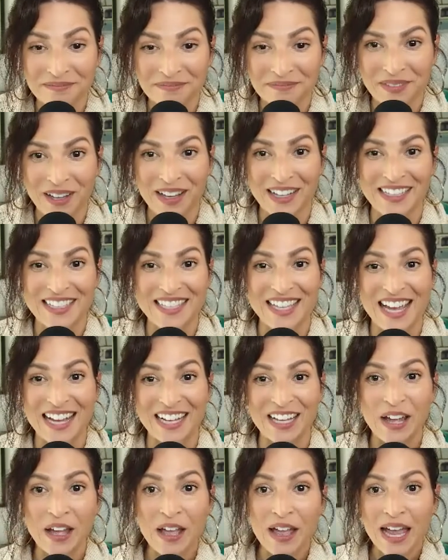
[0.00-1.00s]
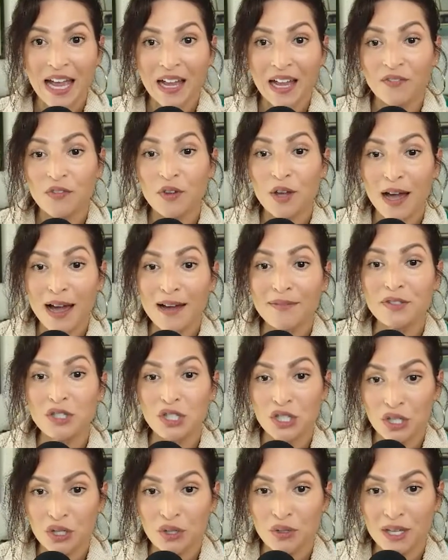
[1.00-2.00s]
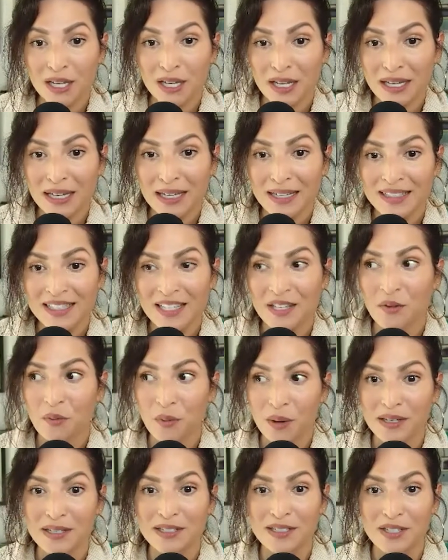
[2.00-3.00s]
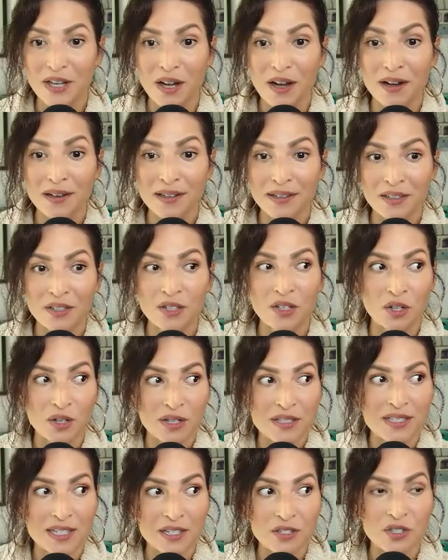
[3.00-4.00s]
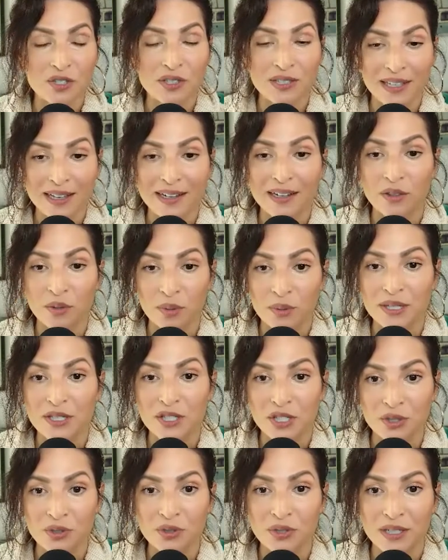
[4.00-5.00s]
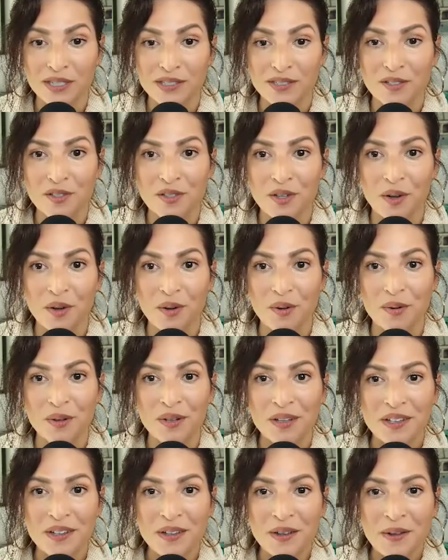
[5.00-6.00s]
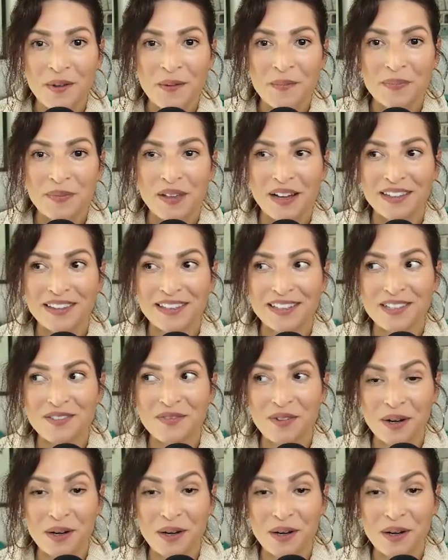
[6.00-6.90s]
It's mm-hmm. like if you have two kids and you want a dog, you're essentially getting three children. So yeah. I think it's very